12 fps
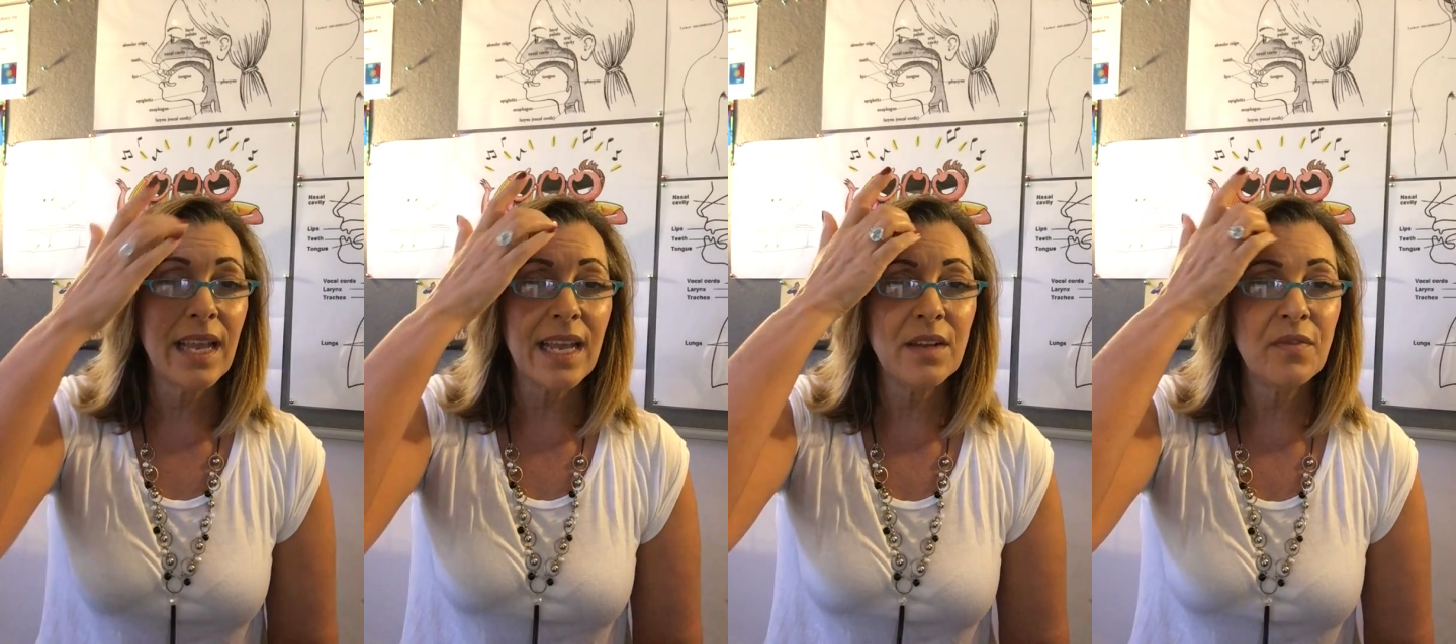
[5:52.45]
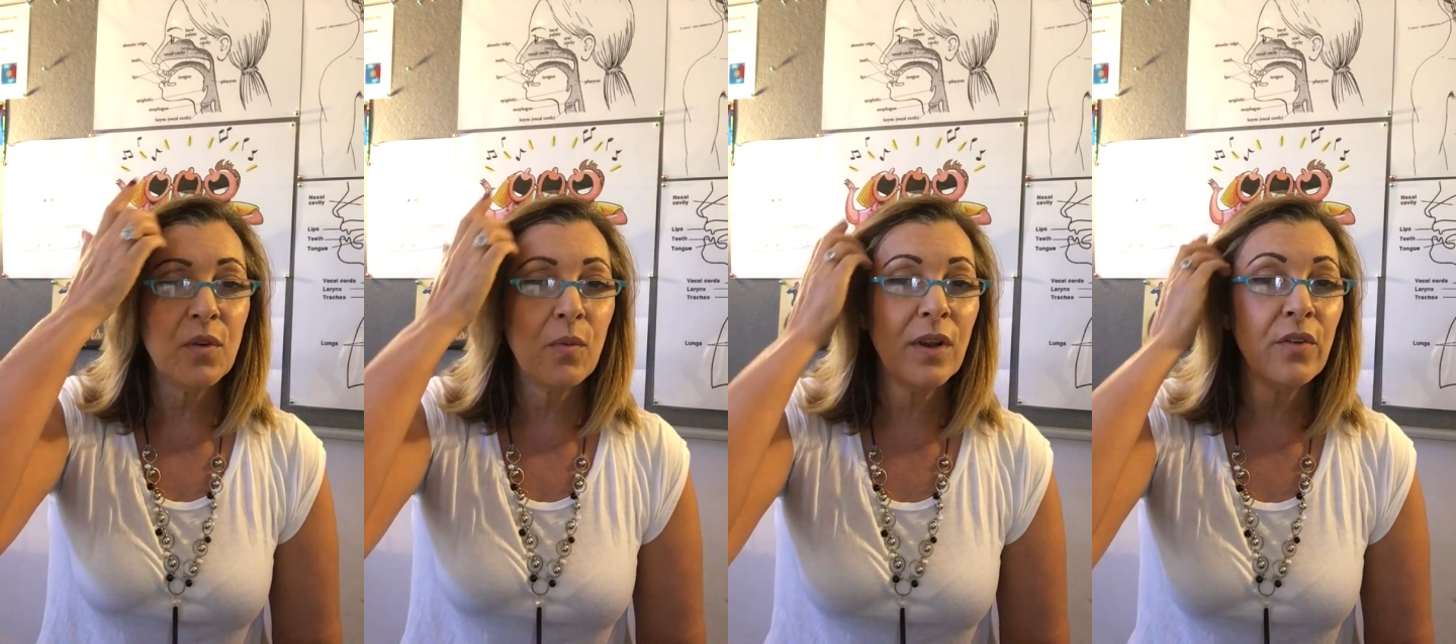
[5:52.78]
And if
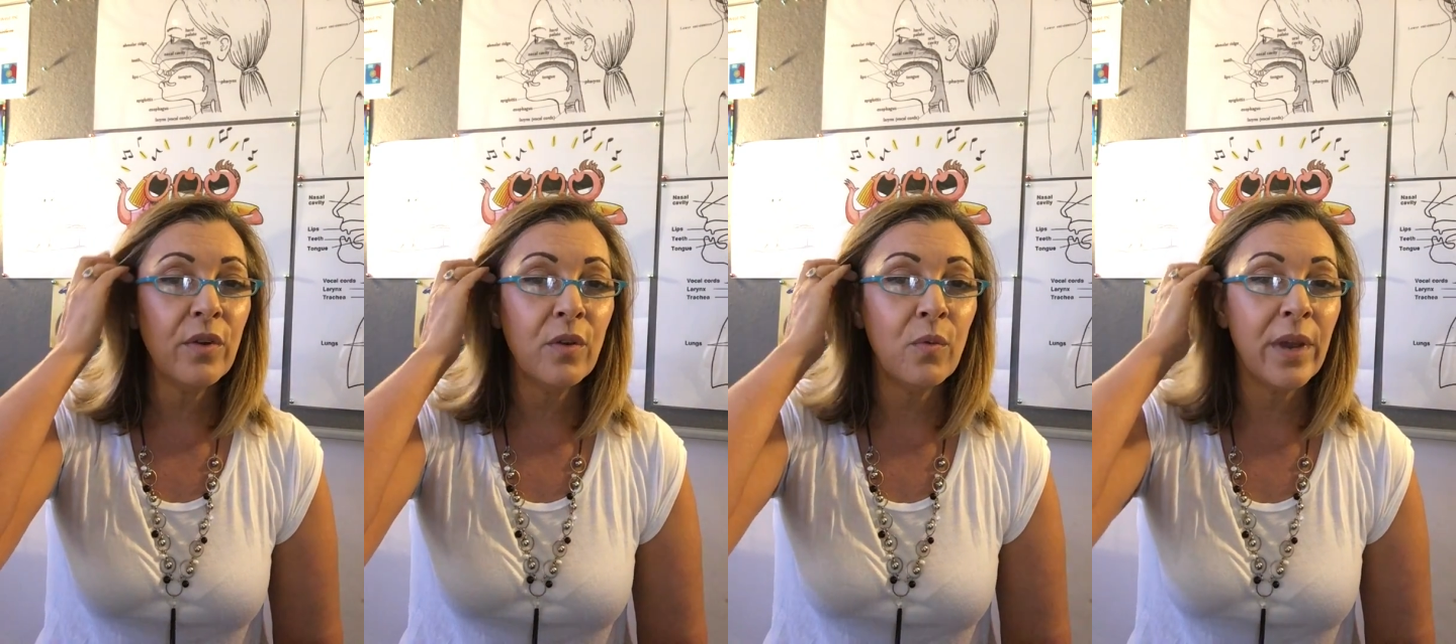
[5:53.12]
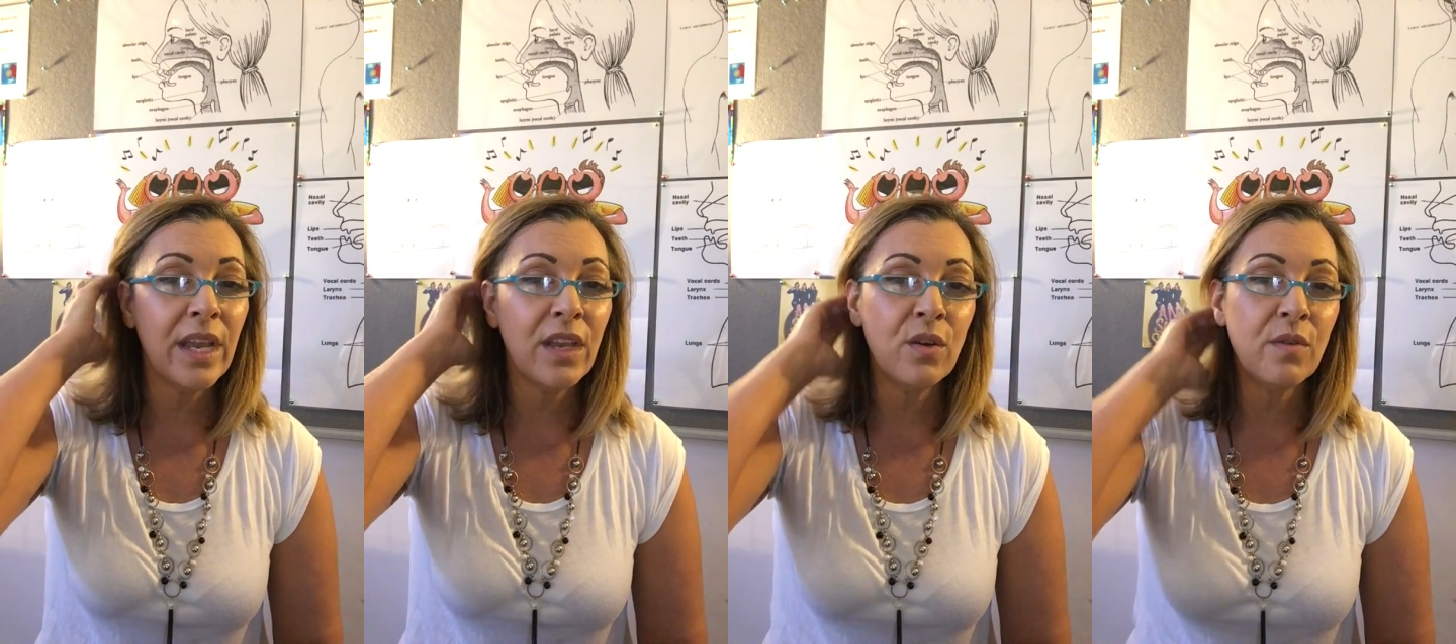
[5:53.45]
you're wondering
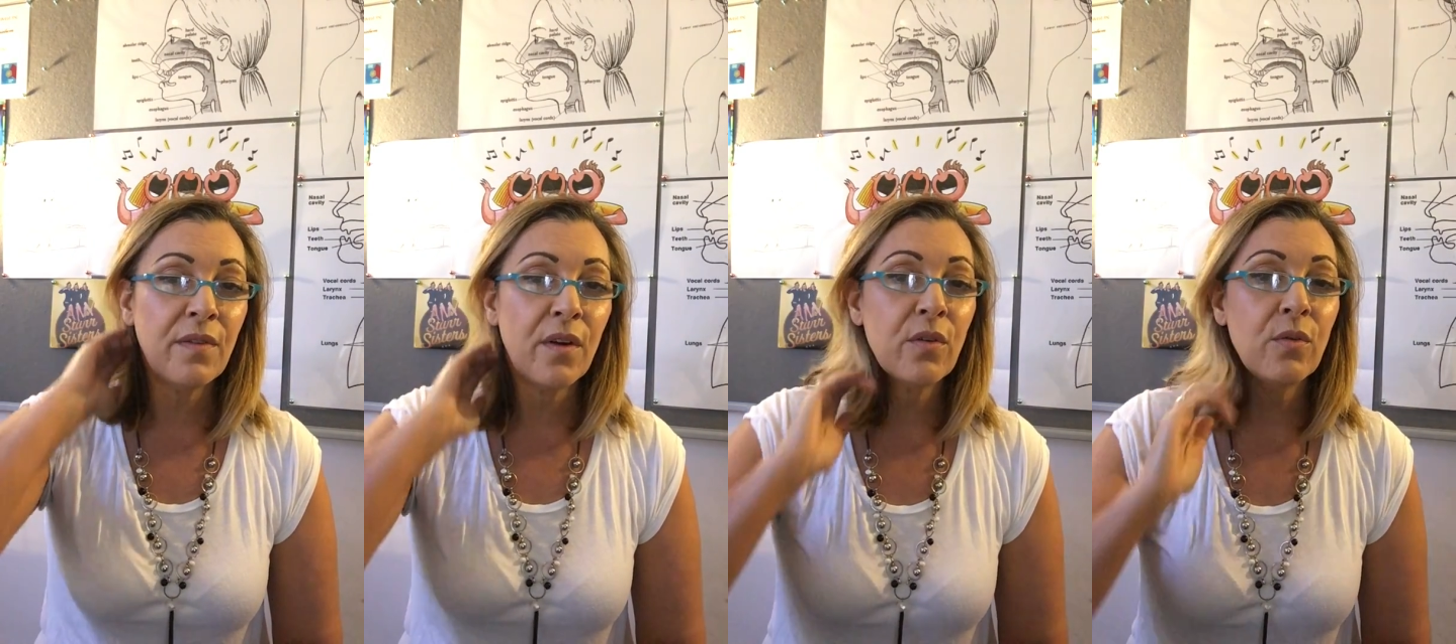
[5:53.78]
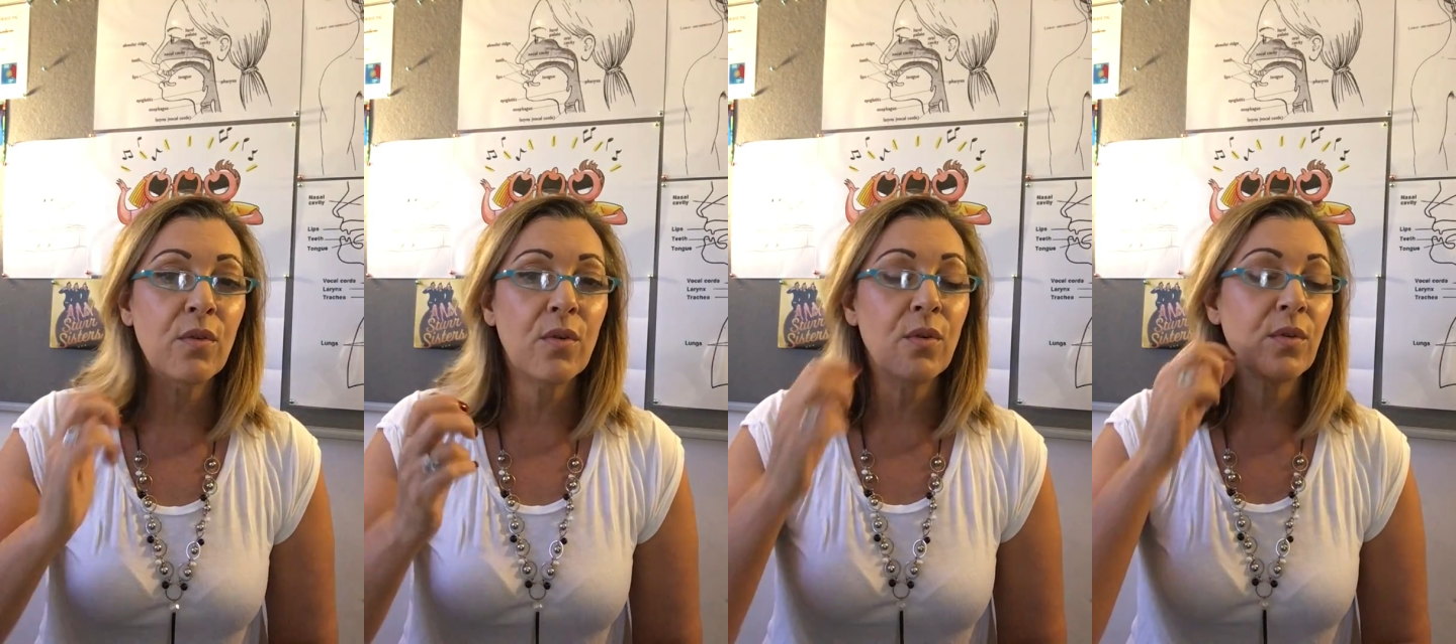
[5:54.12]
where your
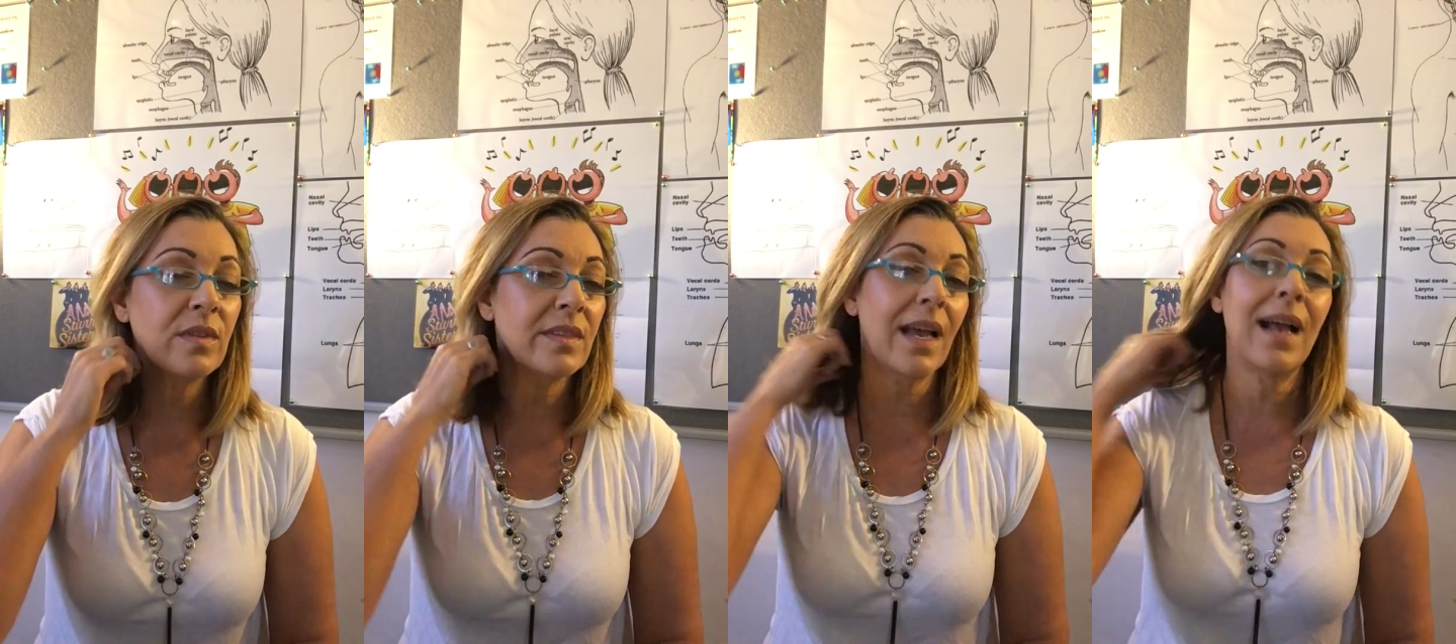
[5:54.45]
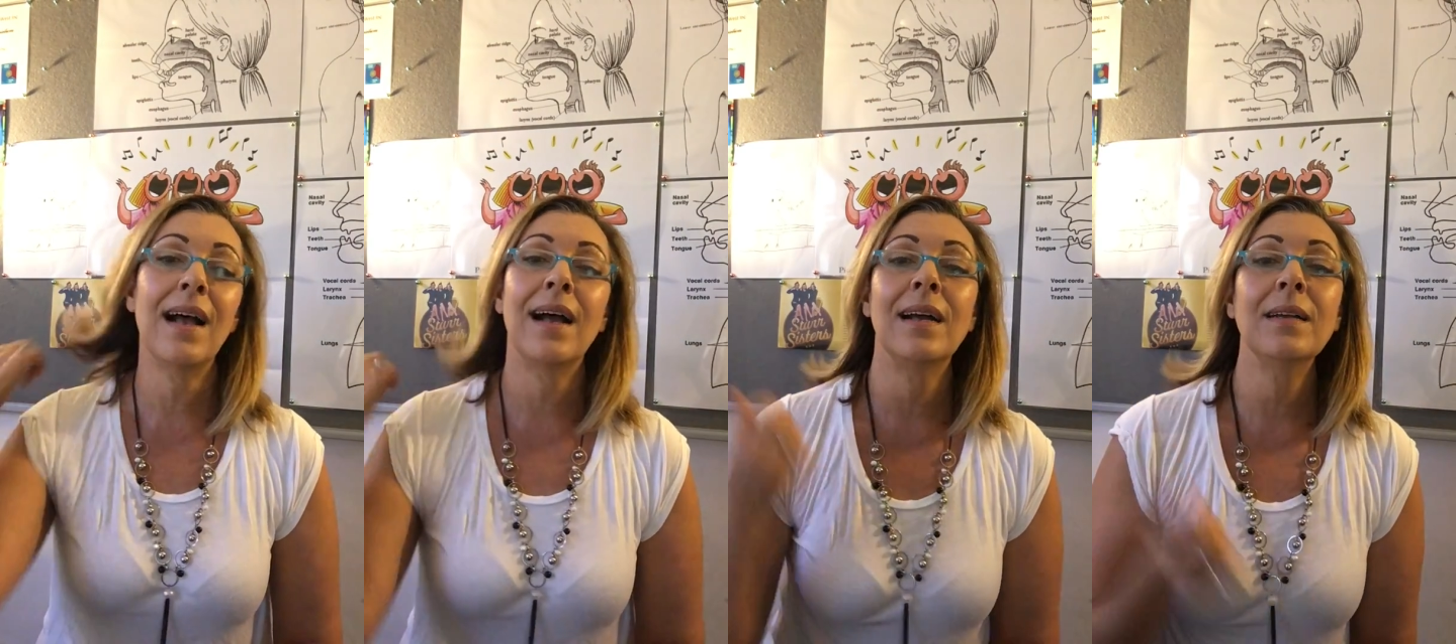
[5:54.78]
vocal cords
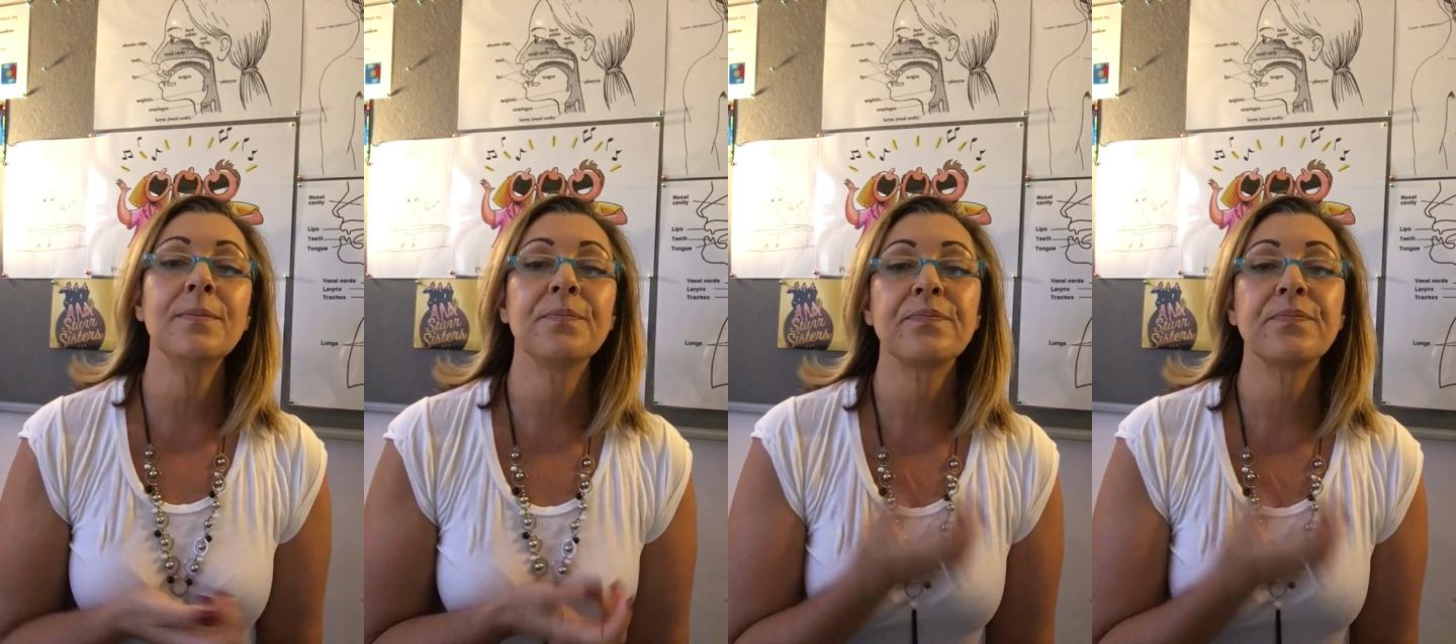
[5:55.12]
are,